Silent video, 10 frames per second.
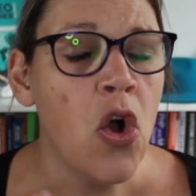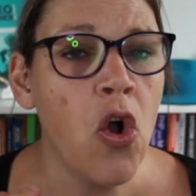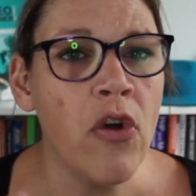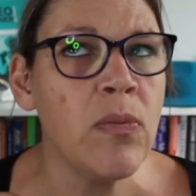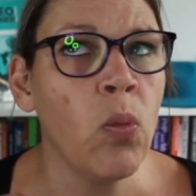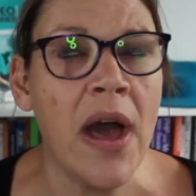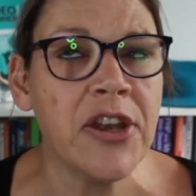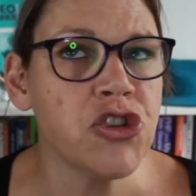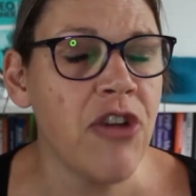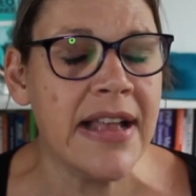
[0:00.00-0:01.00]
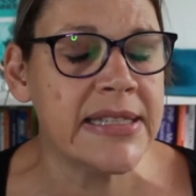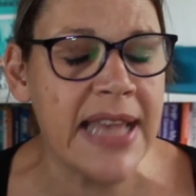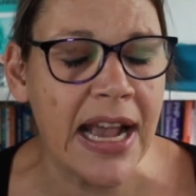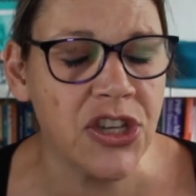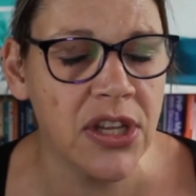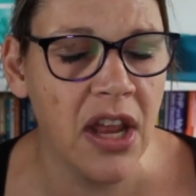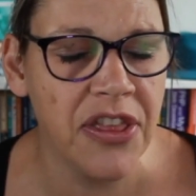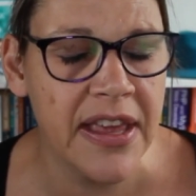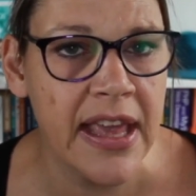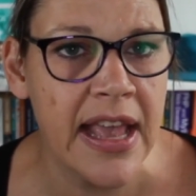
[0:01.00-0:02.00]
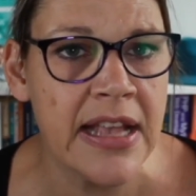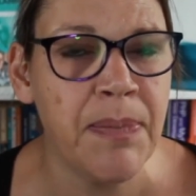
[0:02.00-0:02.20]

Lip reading: or in one transaction, I think it is,